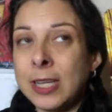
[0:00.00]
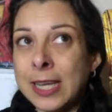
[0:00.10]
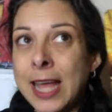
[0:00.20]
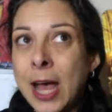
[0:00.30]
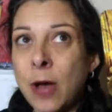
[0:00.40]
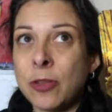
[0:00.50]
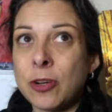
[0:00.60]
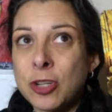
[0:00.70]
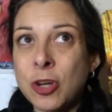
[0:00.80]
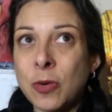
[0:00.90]
and how they're
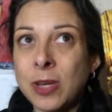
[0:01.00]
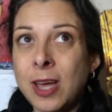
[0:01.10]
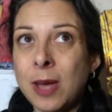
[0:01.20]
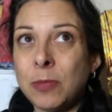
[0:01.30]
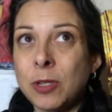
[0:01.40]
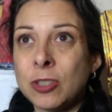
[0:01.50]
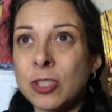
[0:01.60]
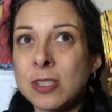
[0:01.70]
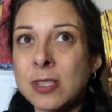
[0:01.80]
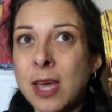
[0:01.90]
showing up, you're
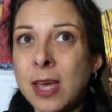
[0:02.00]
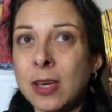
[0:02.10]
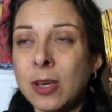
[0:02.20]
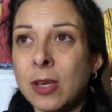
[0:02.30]
just like,